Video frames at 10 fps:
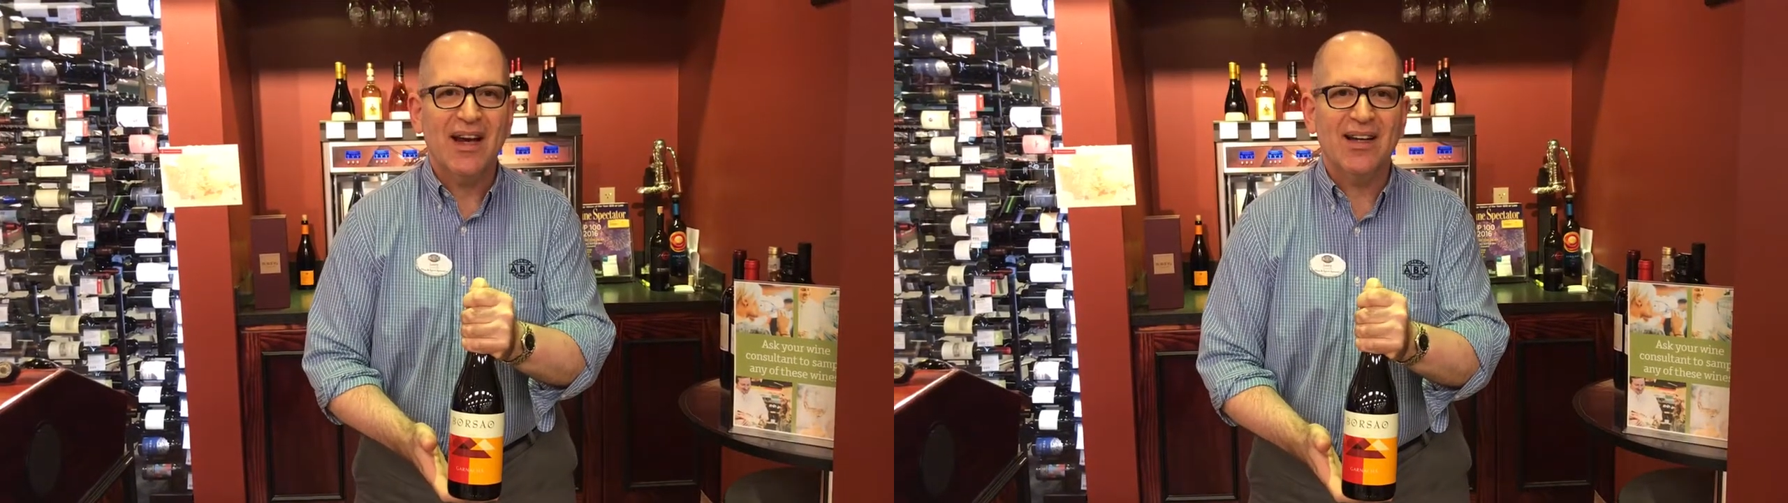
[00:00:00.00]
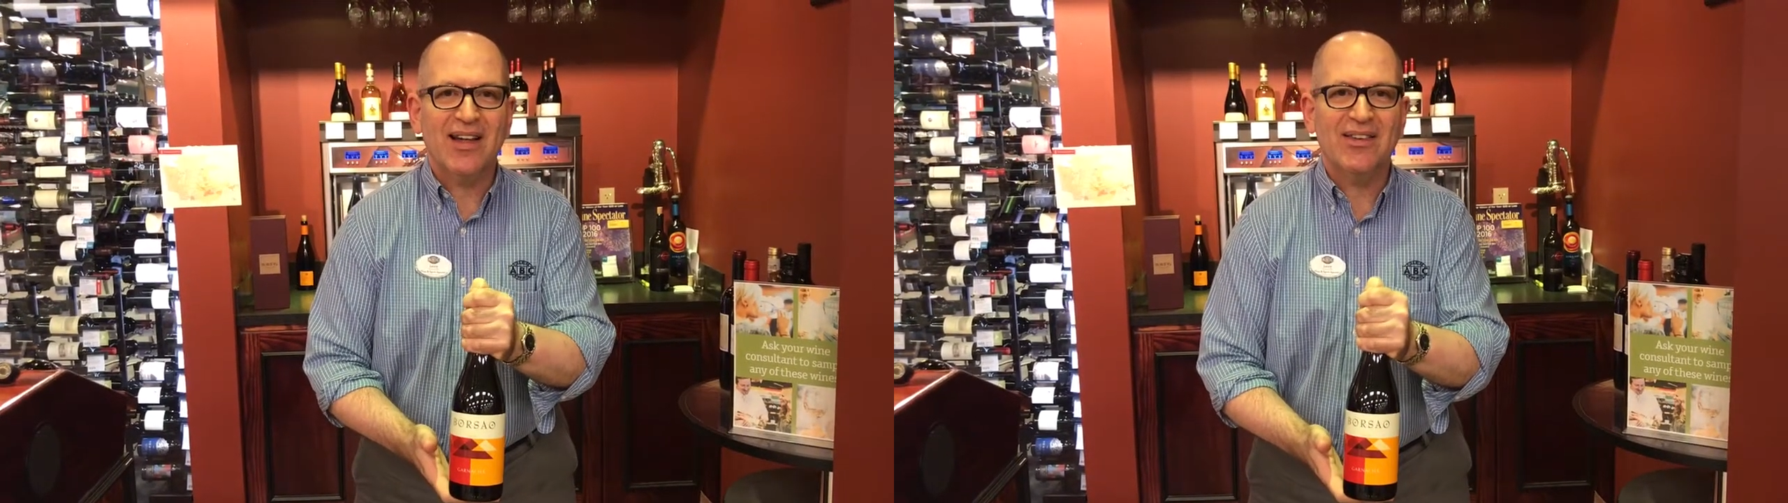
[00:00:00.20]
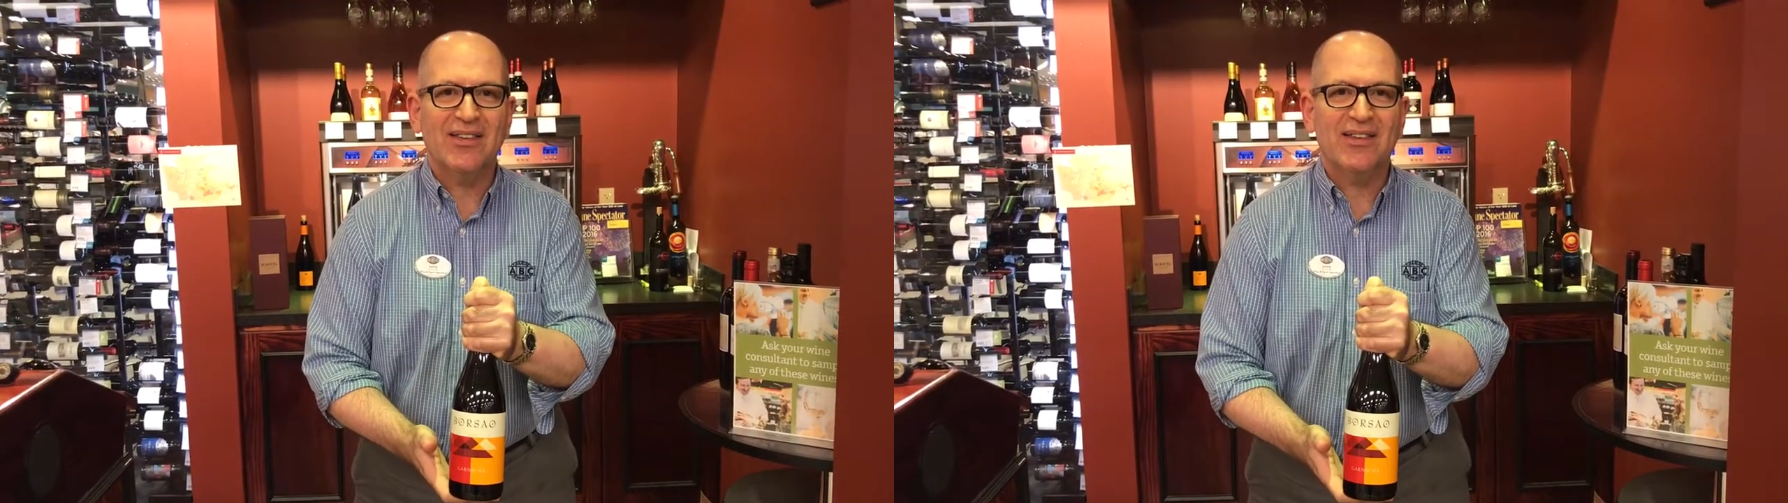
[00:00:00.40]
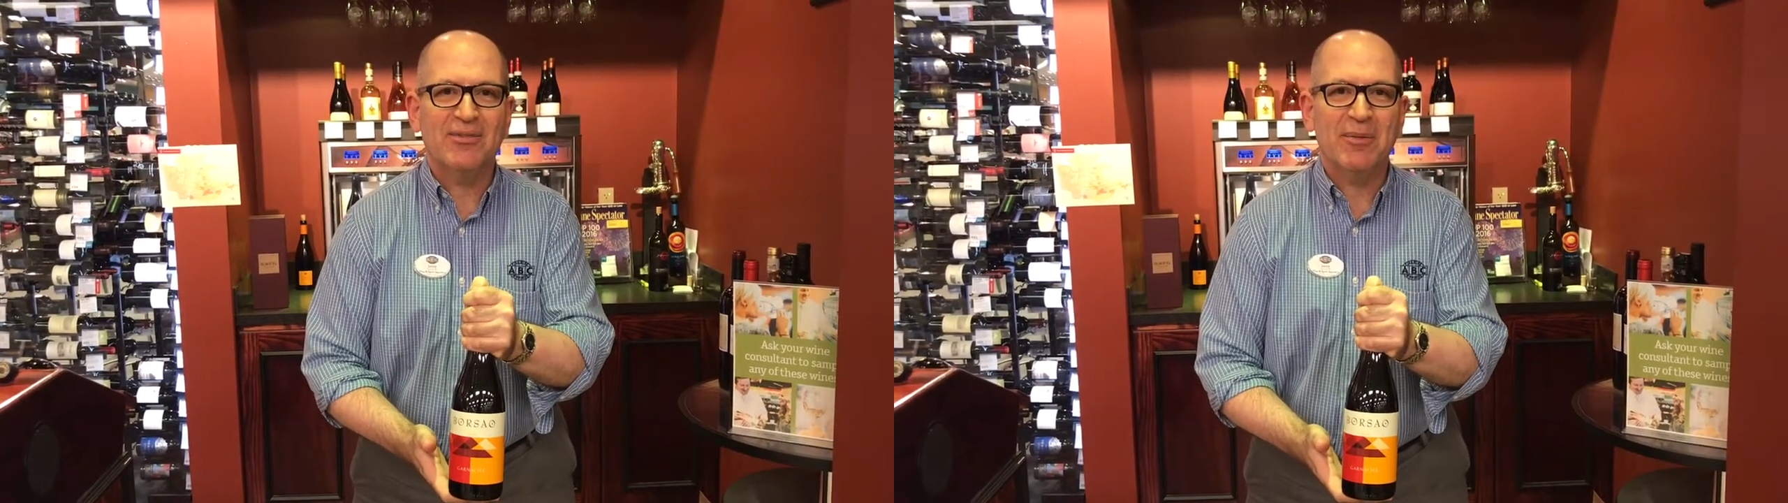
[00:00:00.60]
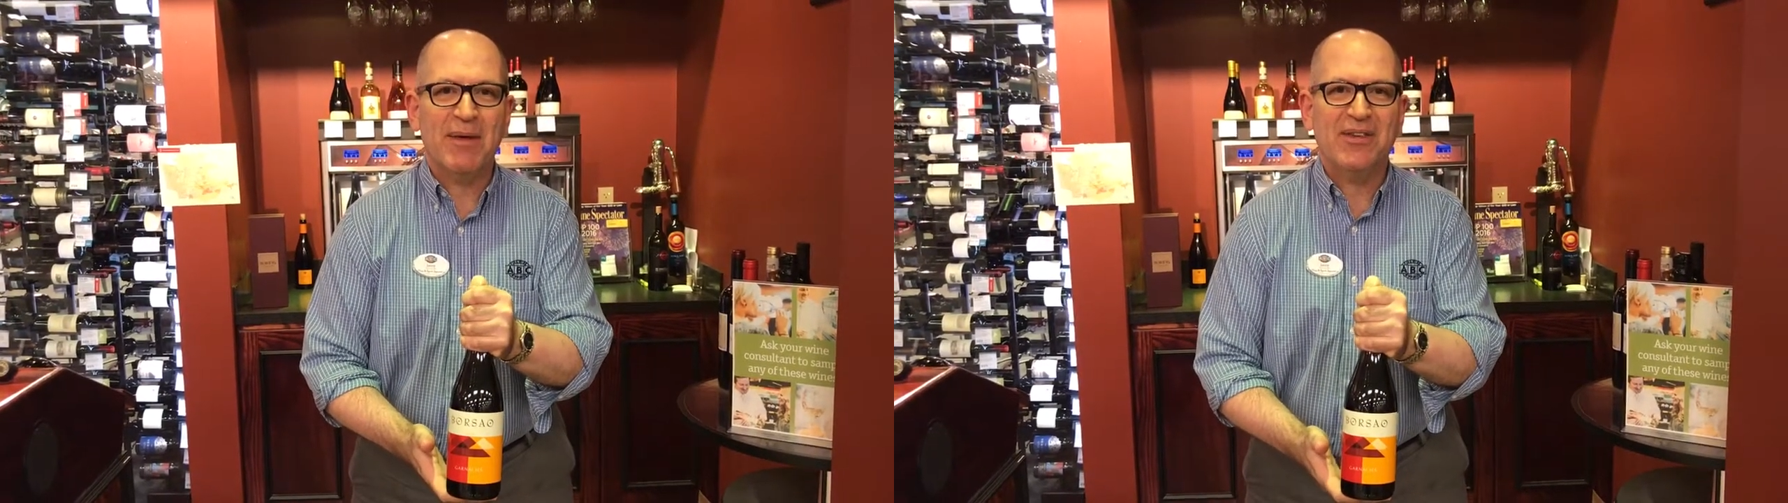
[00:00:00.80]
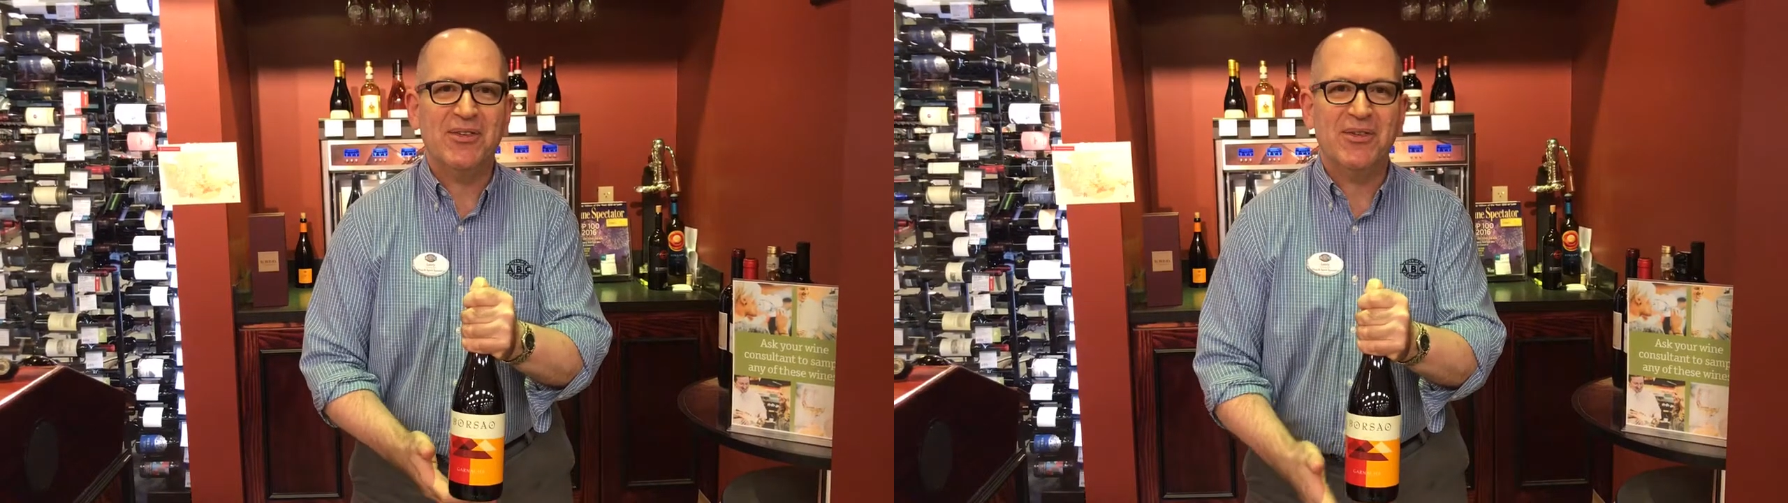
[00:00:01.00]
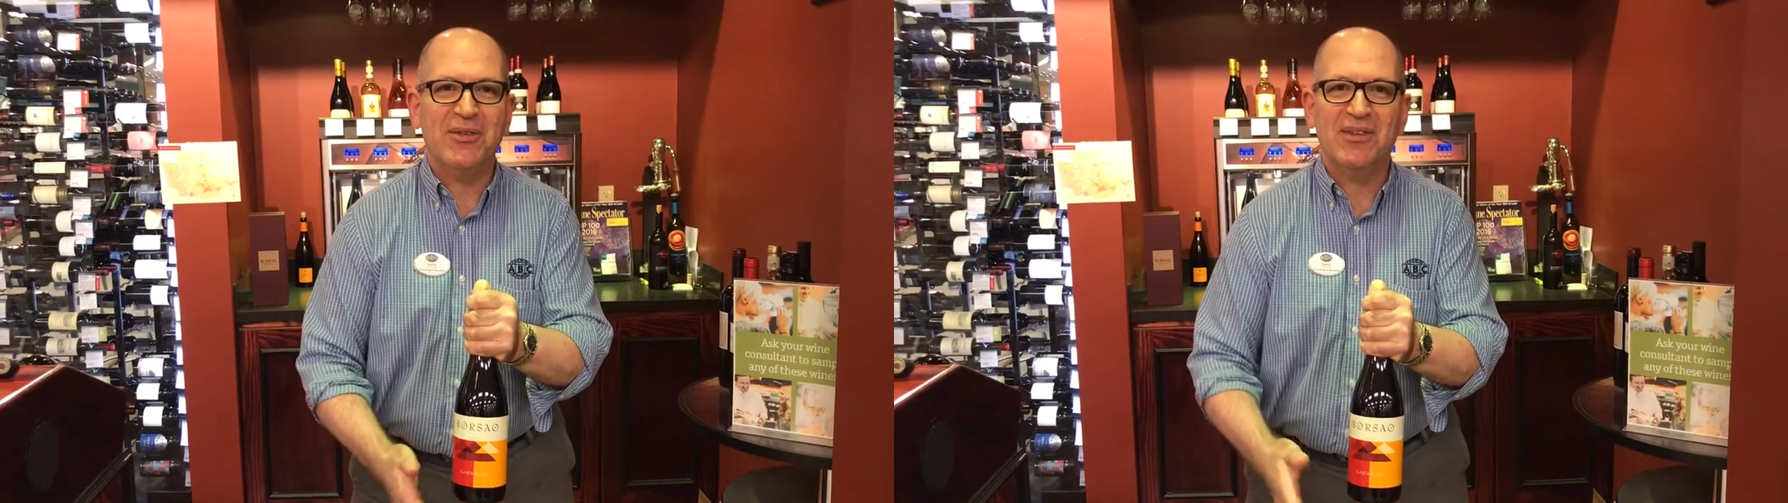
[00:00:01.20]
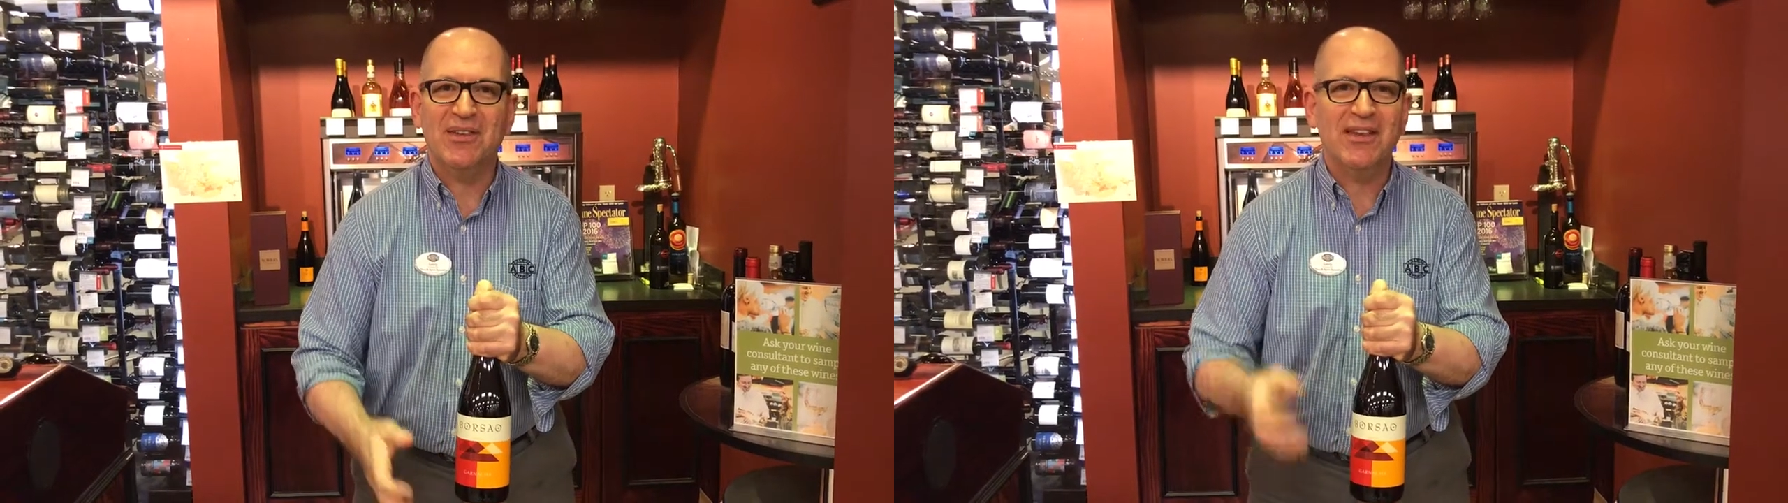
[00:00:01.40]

collection from Massachusetts.